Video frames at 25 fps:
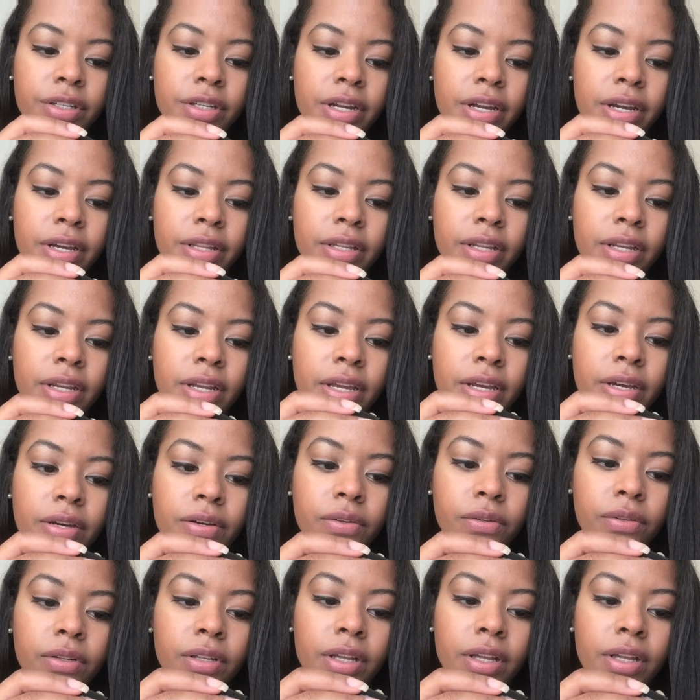stay on the
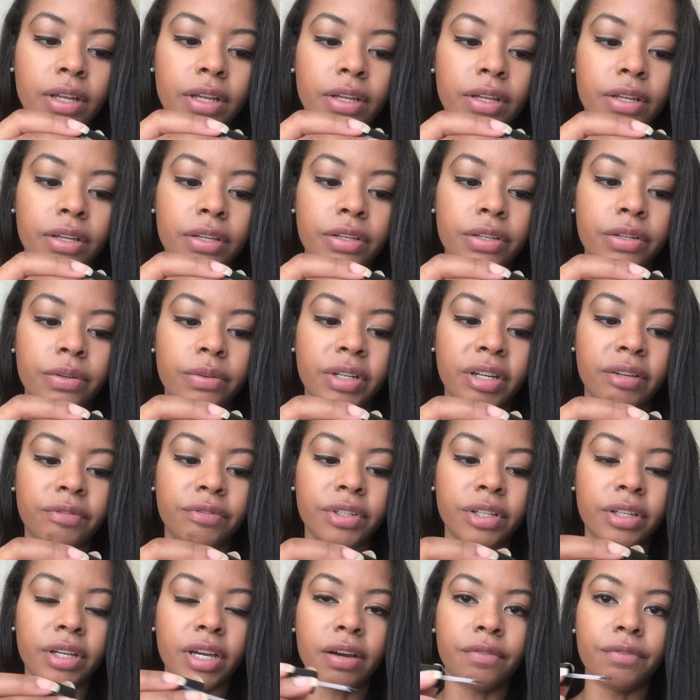nail. You don't
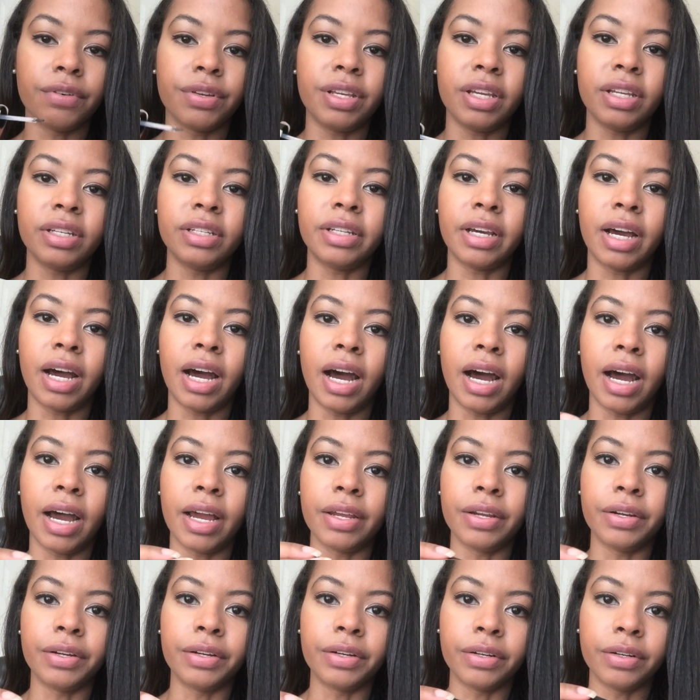have to cover the
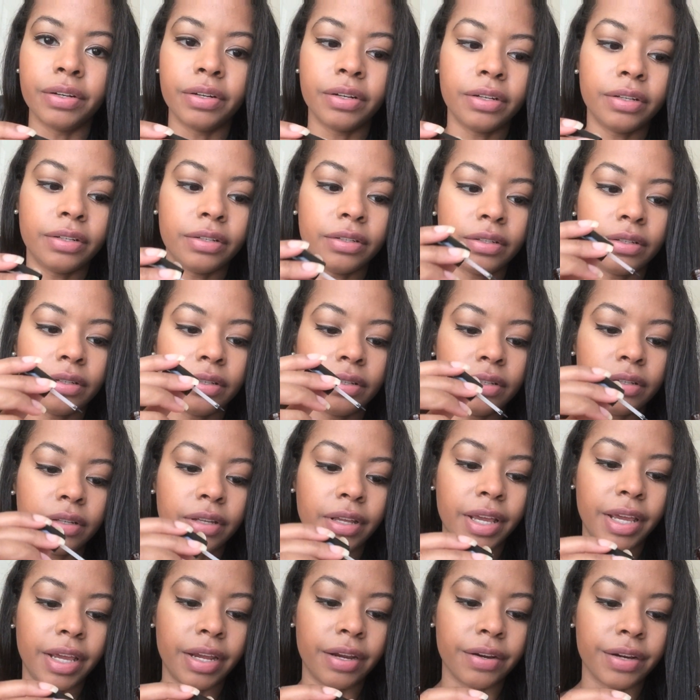entire
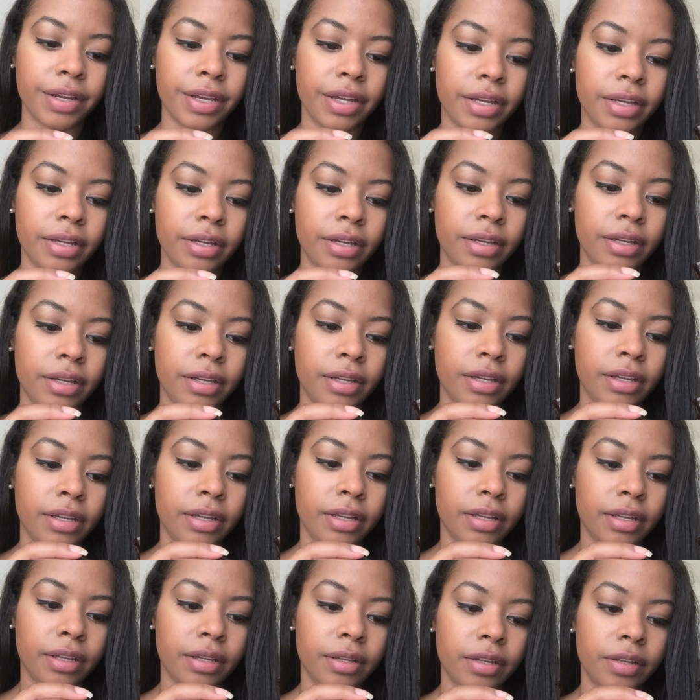area,
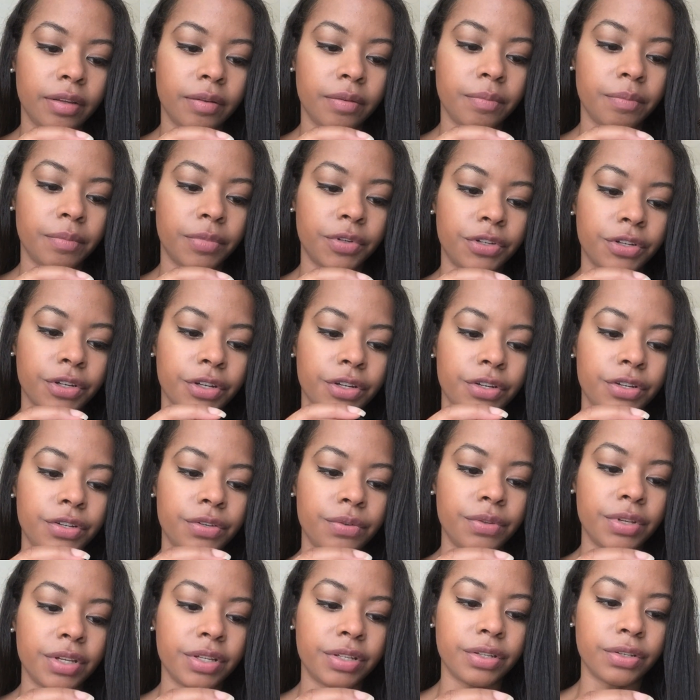but you're going
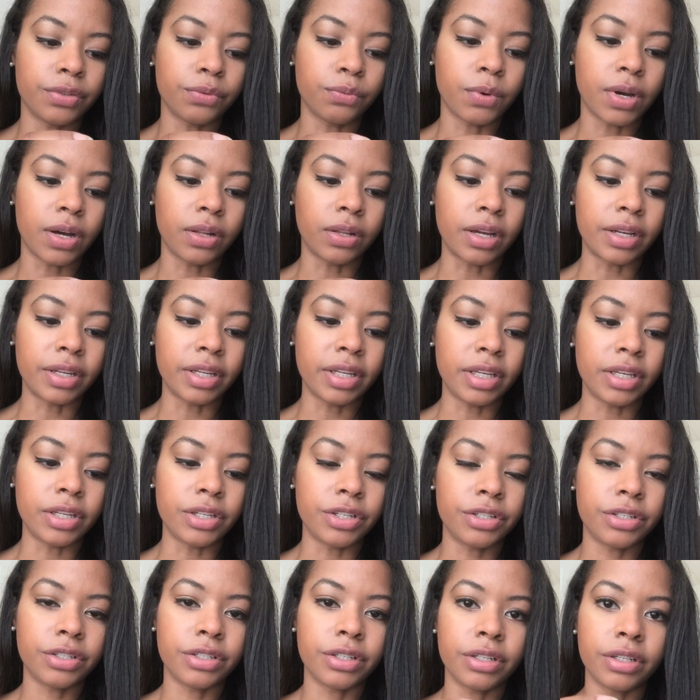to do this as well on
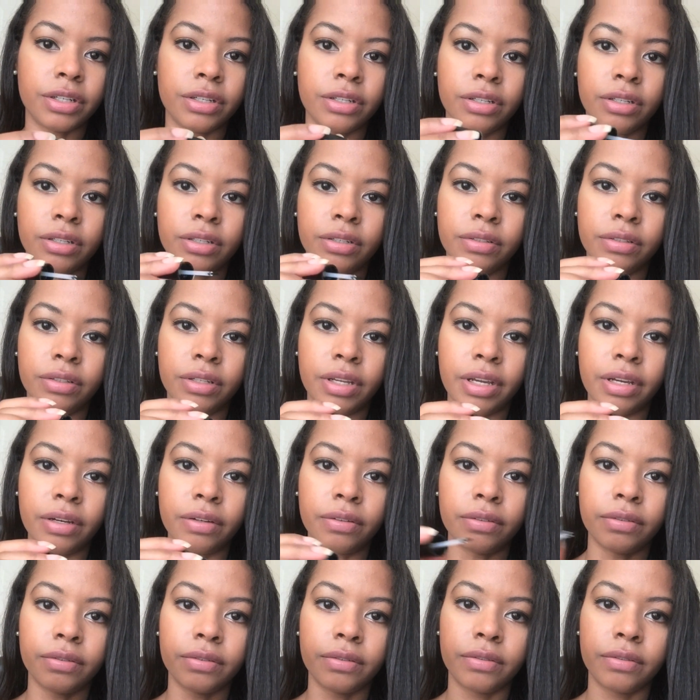each nail.